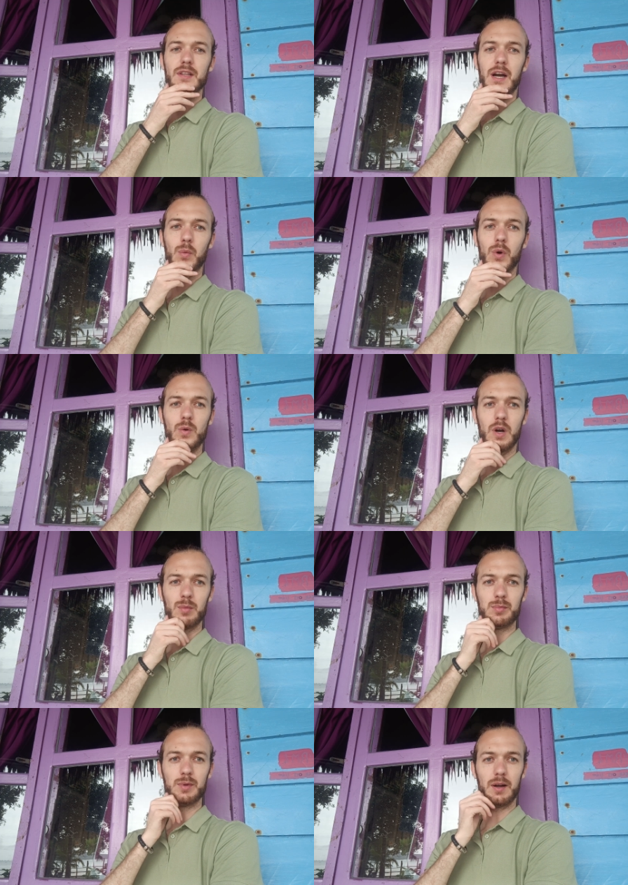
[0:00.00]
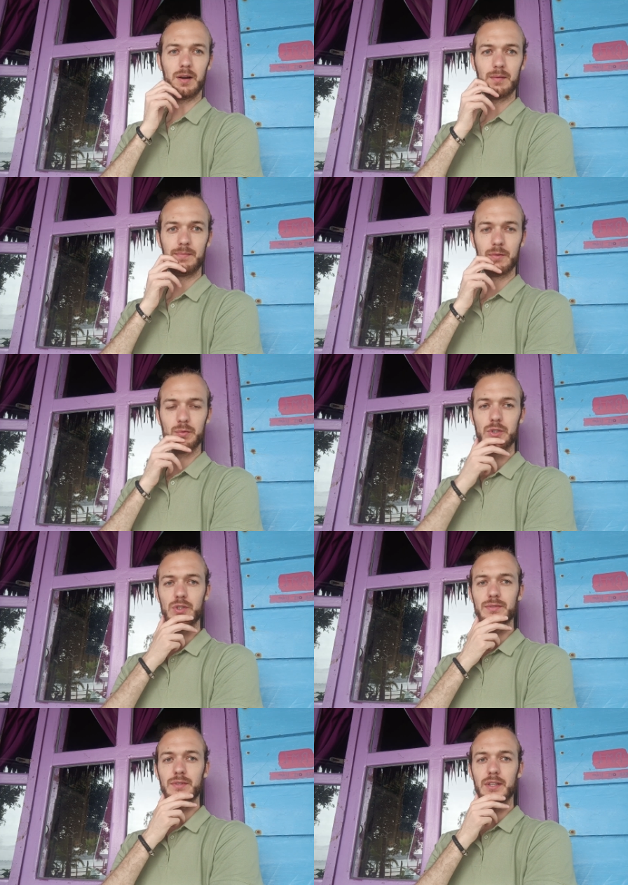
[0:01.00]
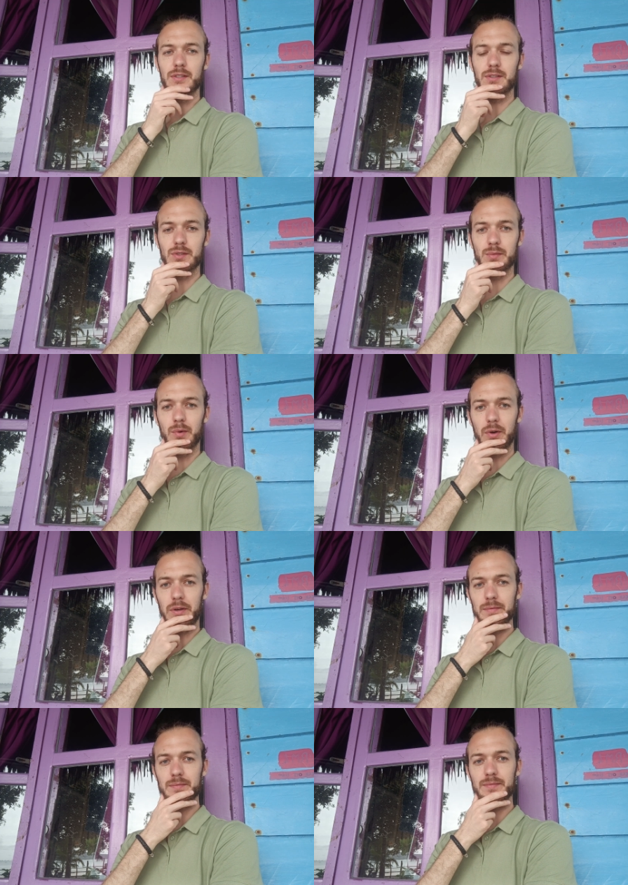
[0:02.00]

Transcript: I woke up rejuvenated this morning,